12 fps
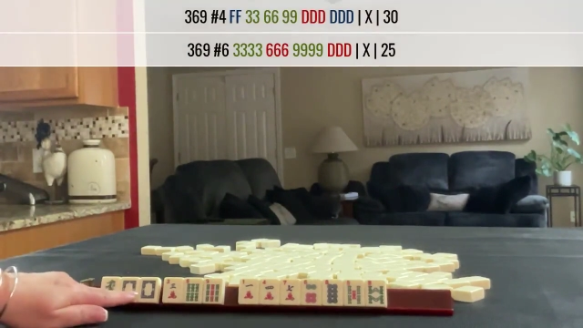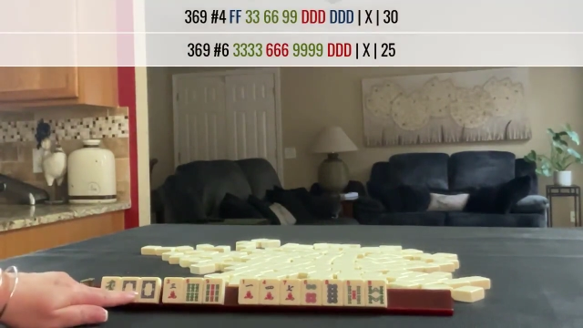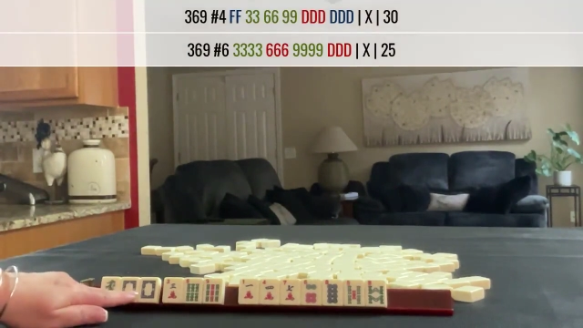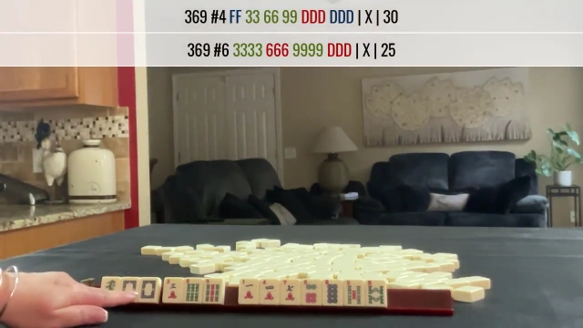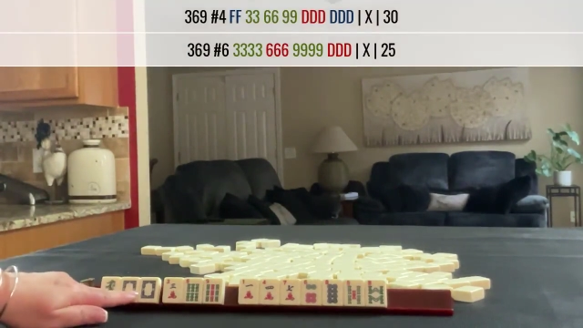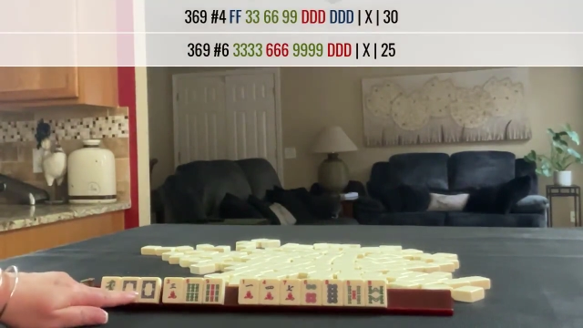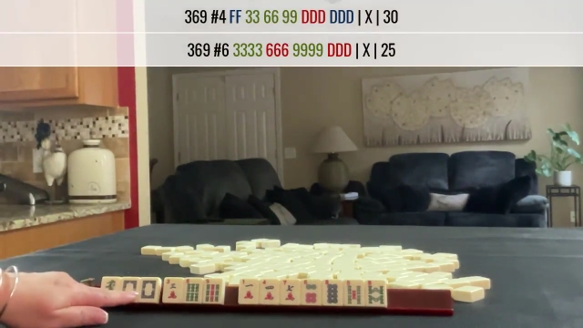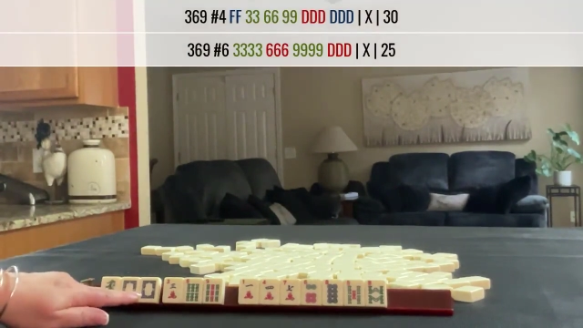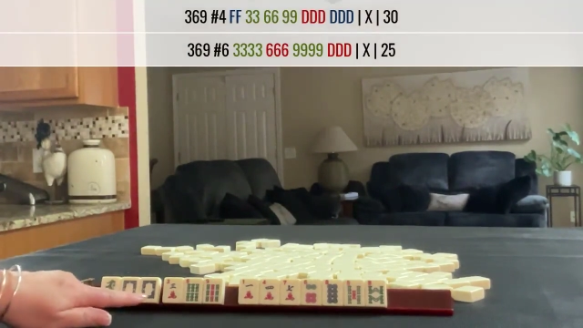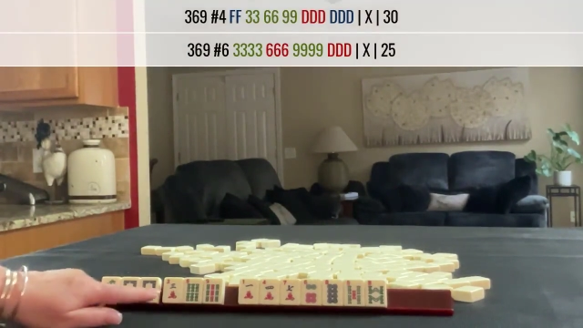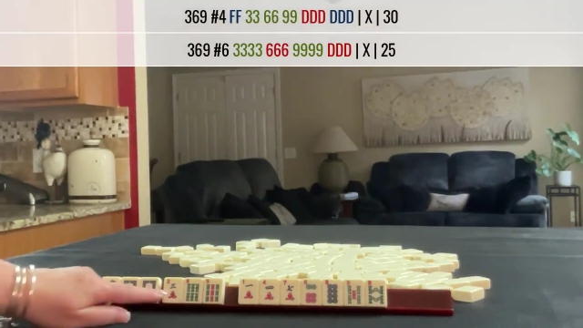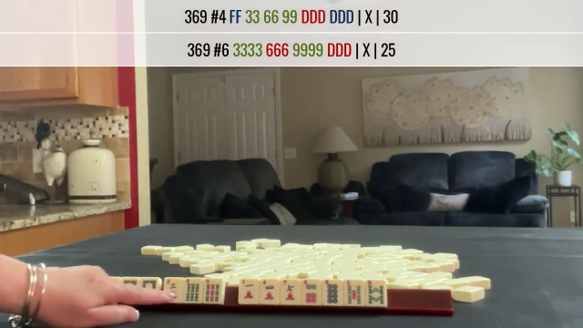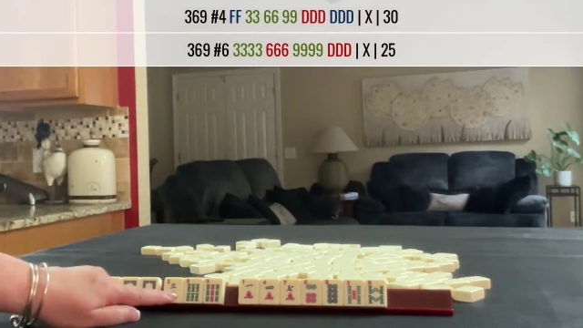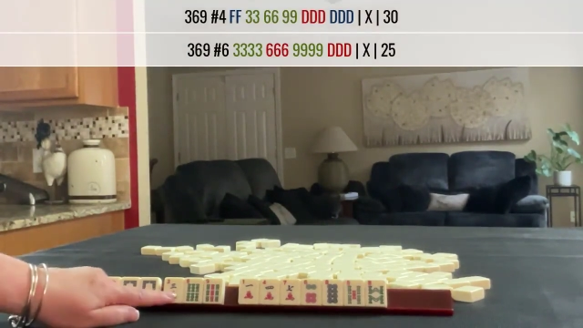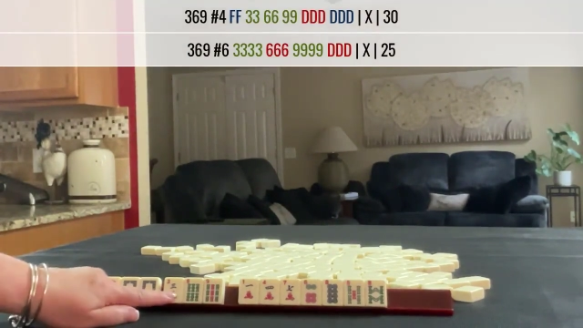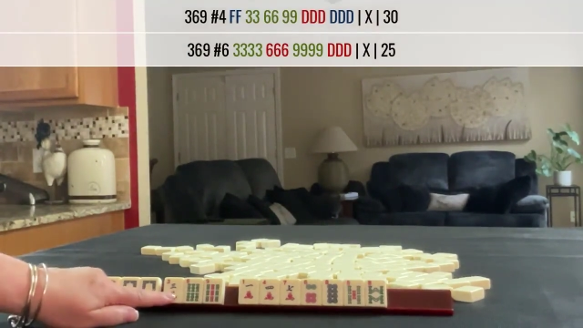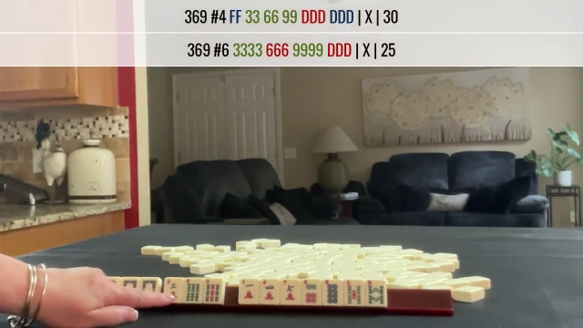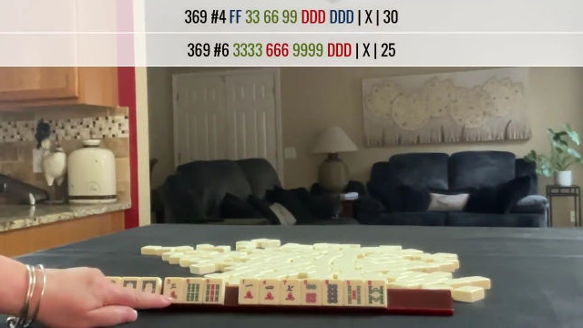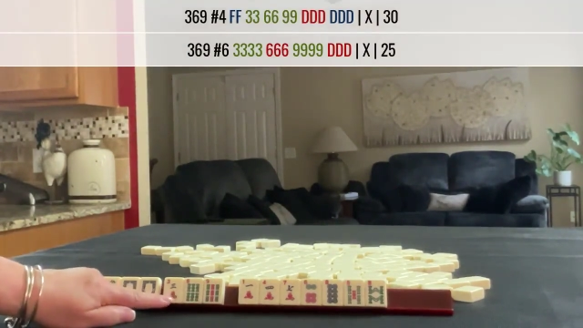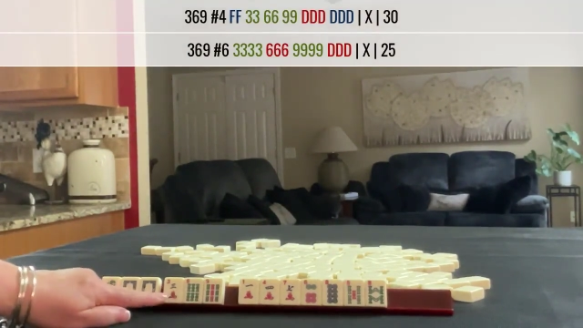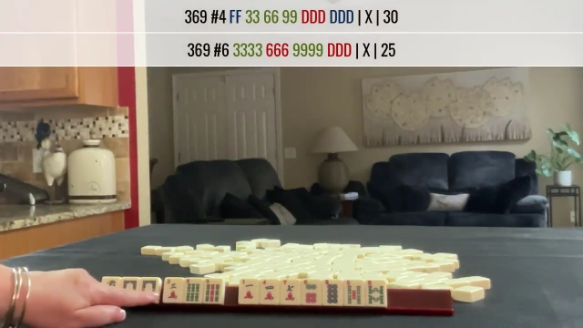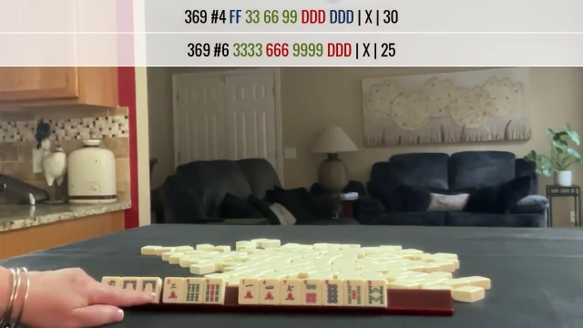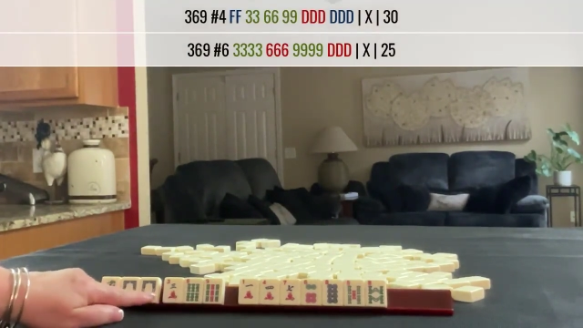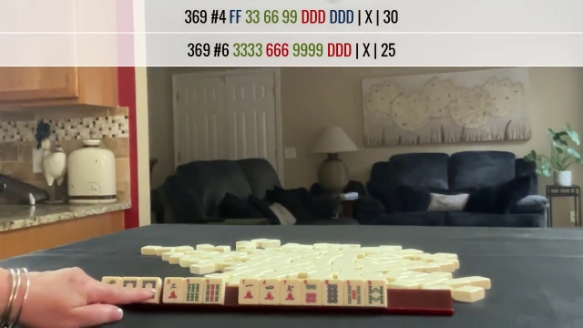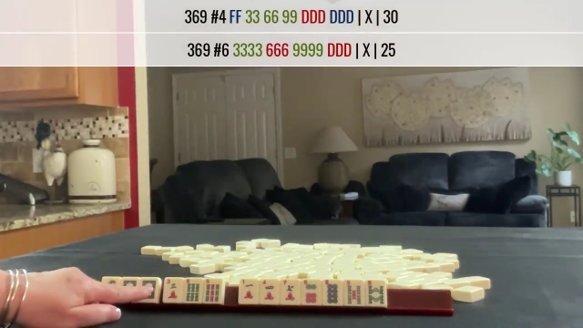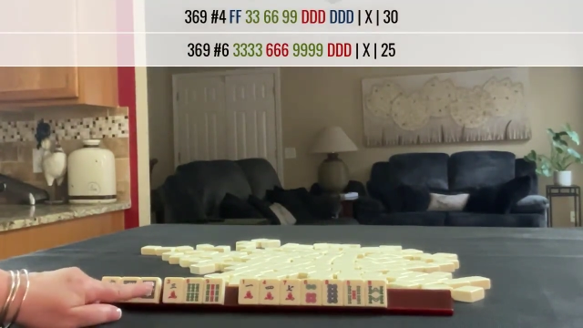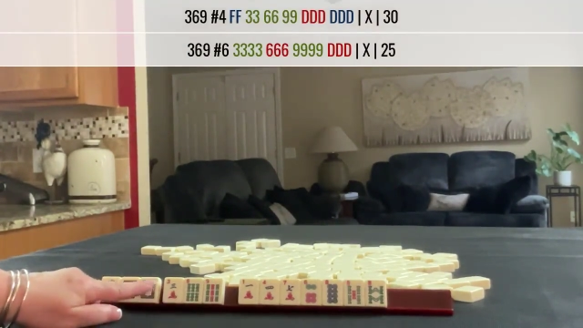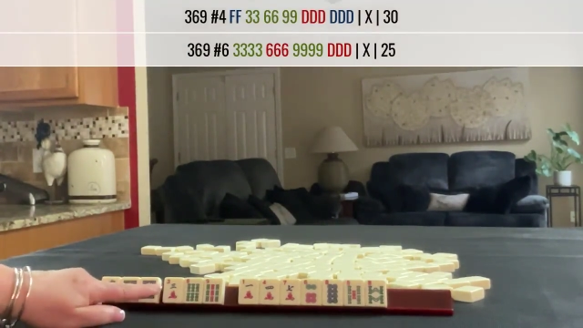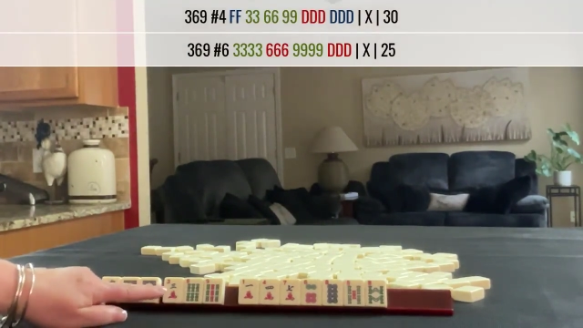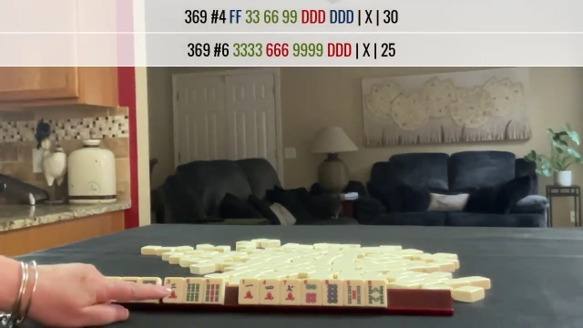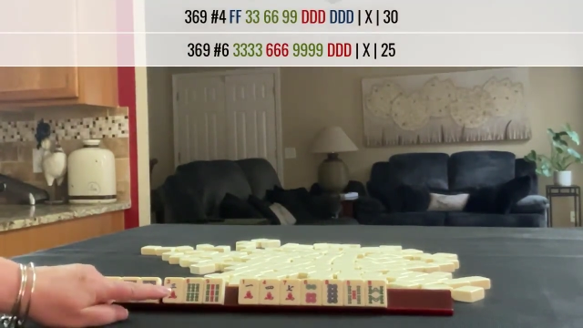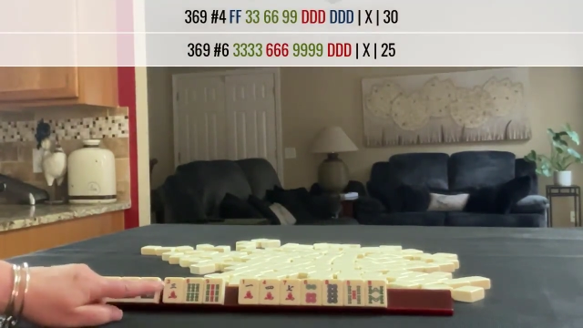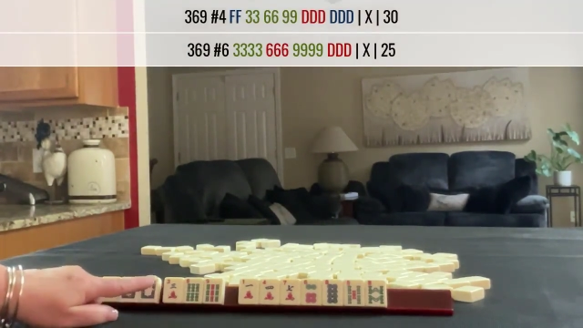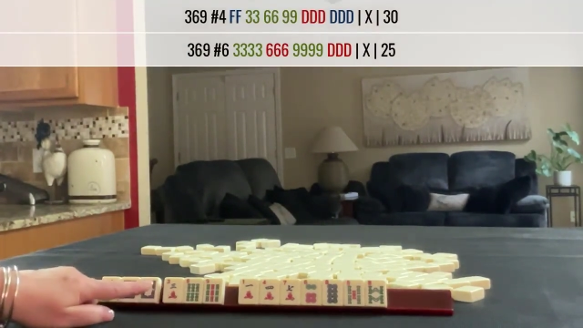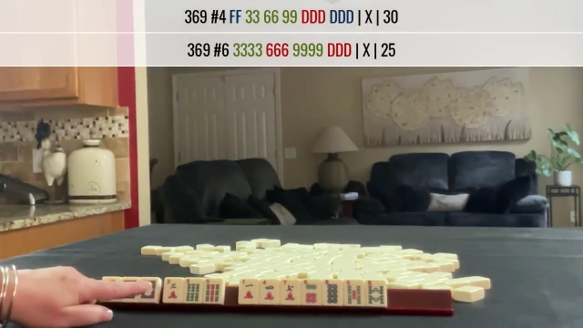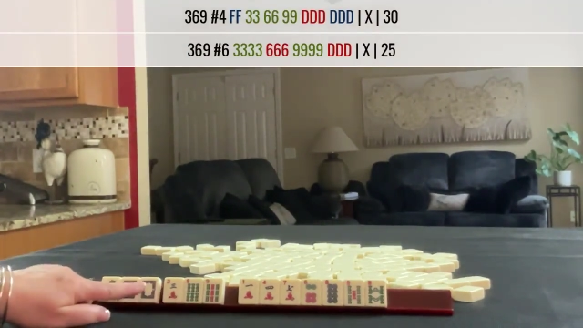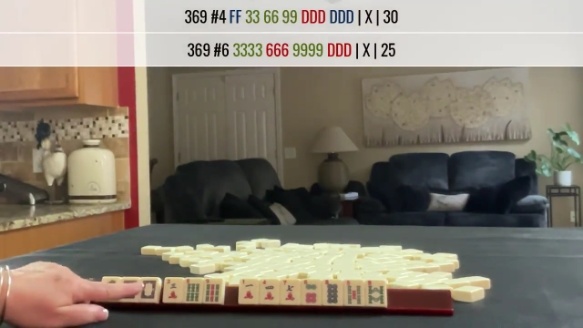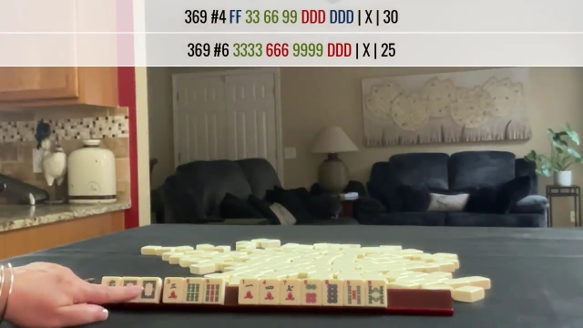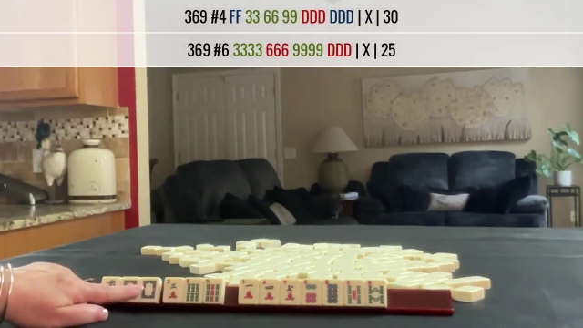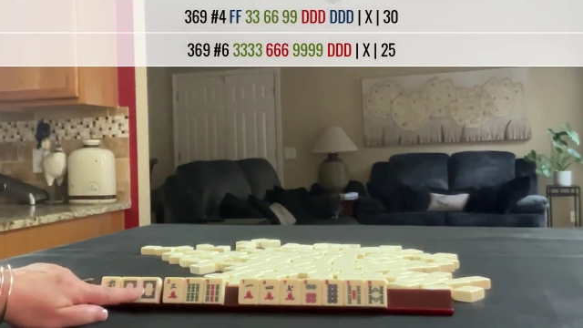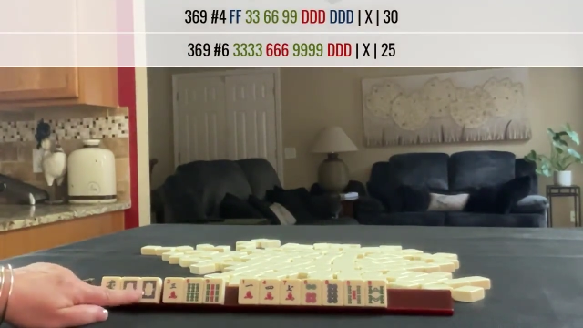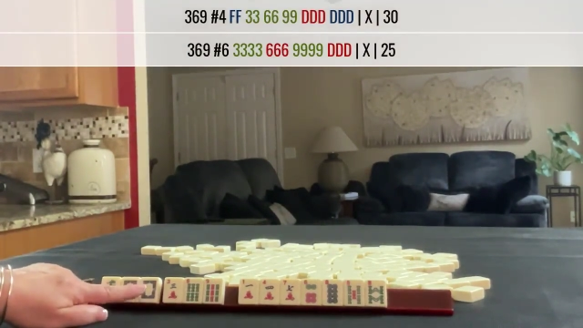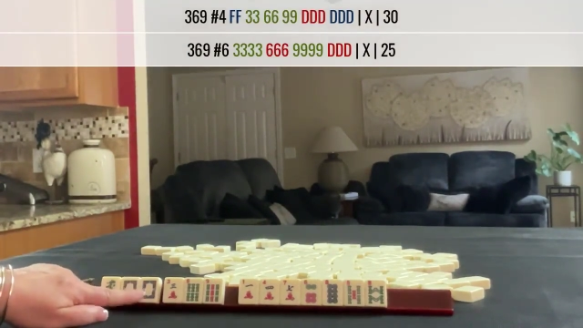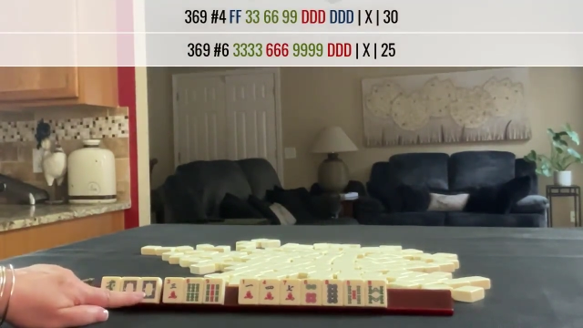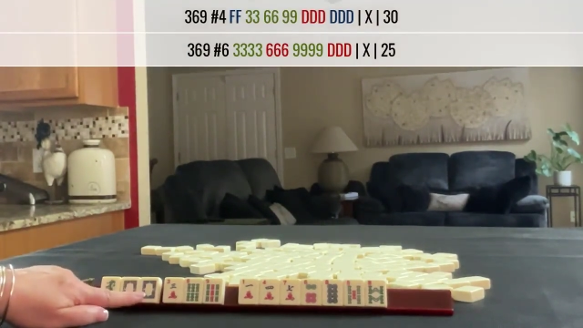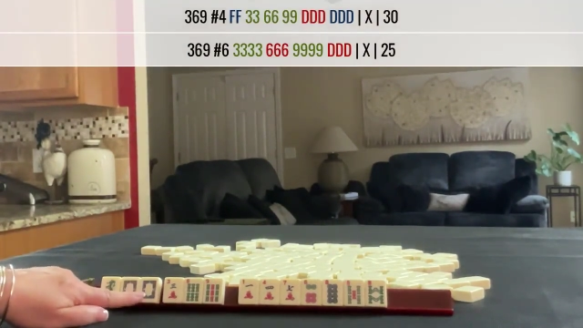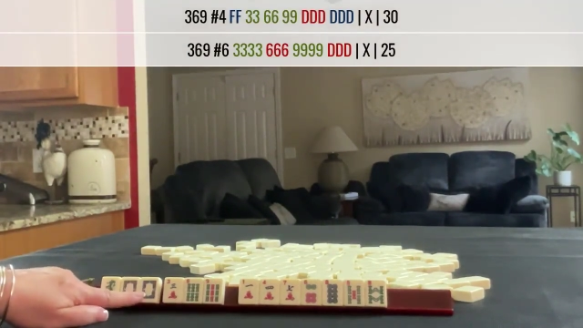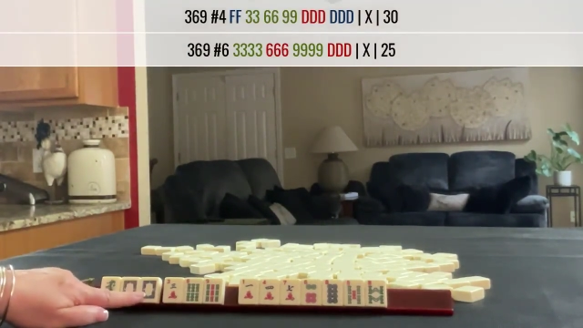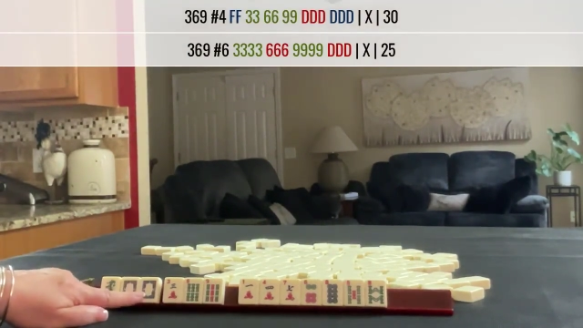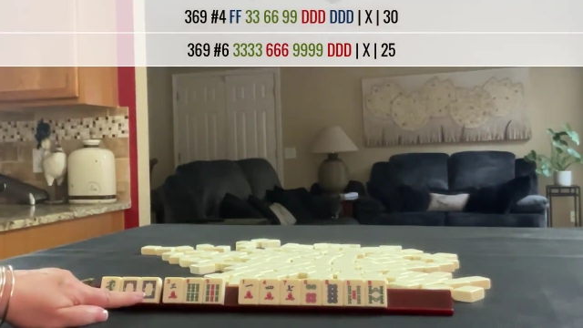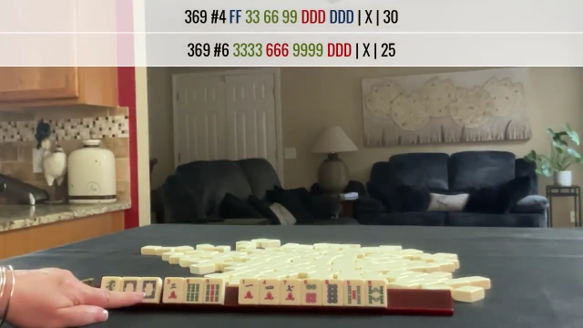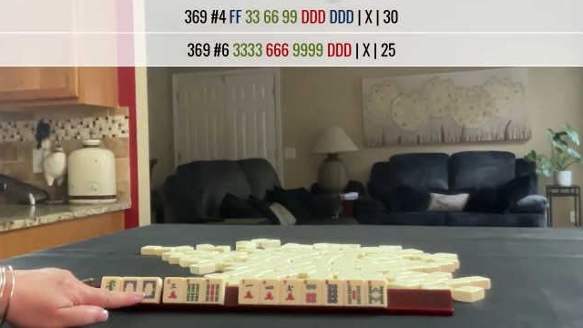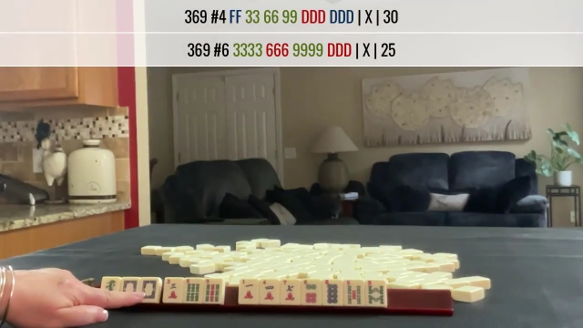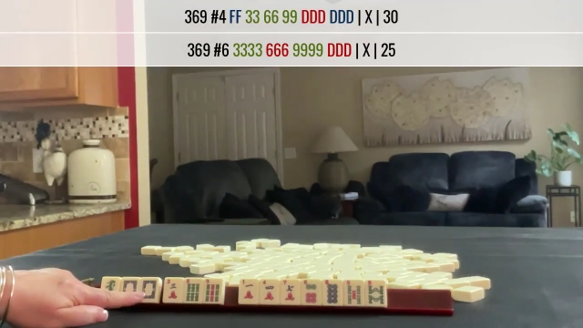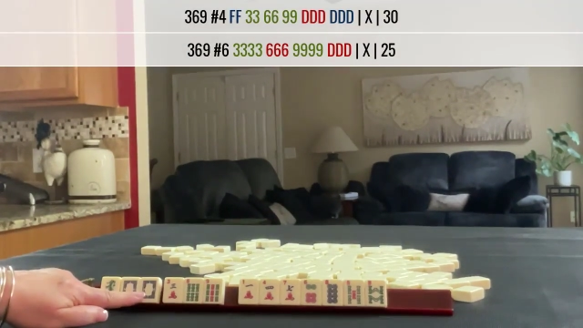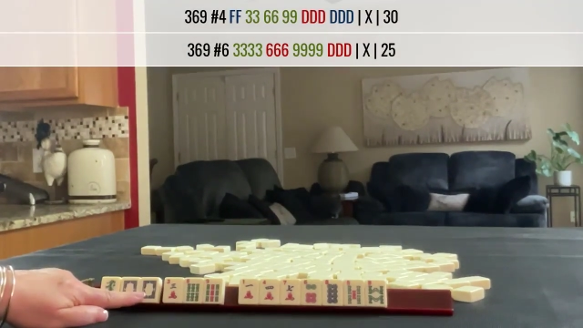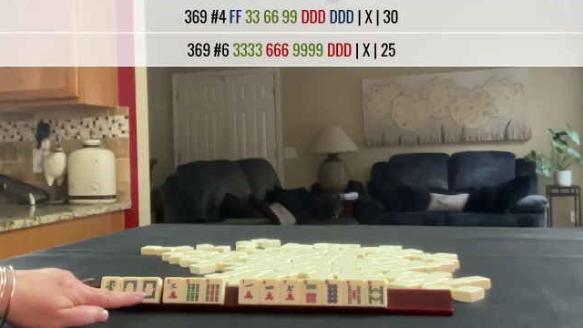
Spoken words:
(no speaker visible)